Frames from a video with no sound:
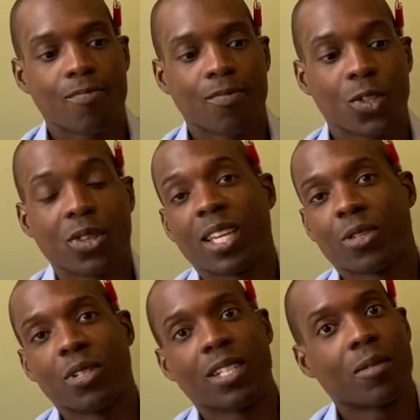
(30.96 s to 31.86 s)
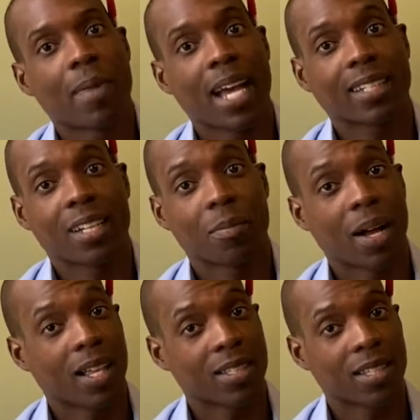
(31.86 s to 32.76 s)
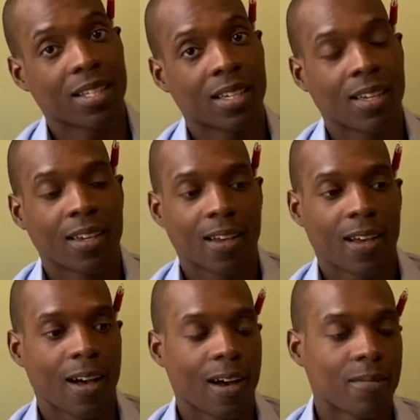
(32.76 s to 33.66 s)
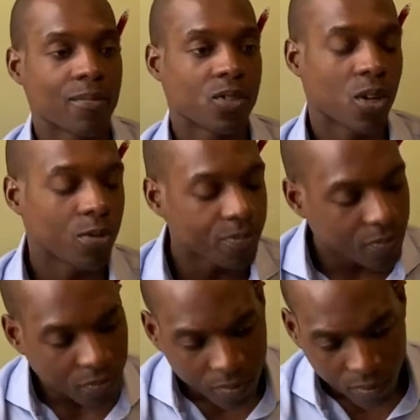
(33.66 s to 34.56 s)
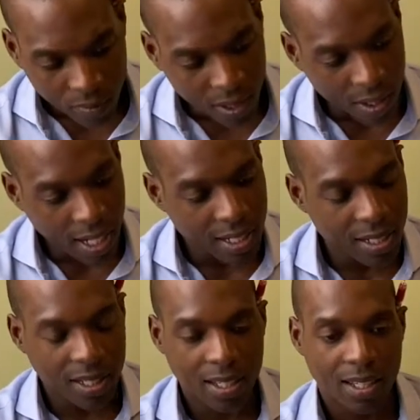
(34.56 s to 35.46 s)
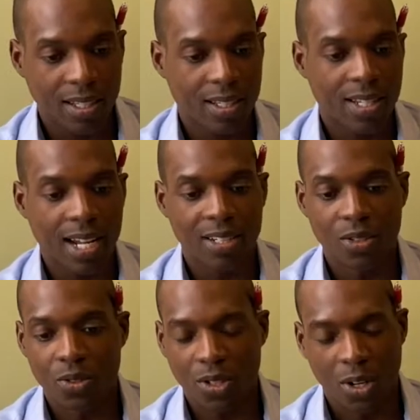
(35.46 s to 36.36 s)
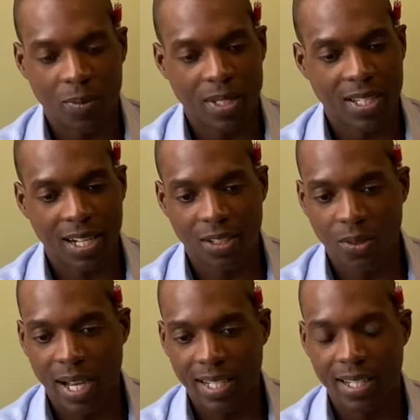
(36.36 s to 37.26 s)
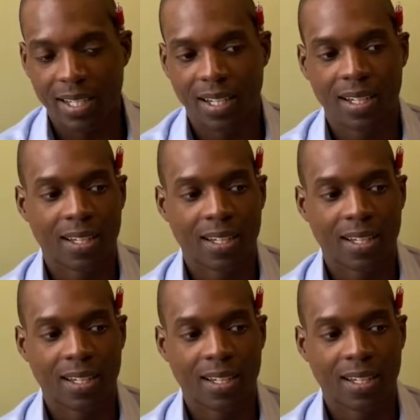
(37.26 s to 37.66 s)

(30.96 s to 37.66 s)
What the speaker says: you think you need to backdate a policy. So it's not a new term, it's not a new idea.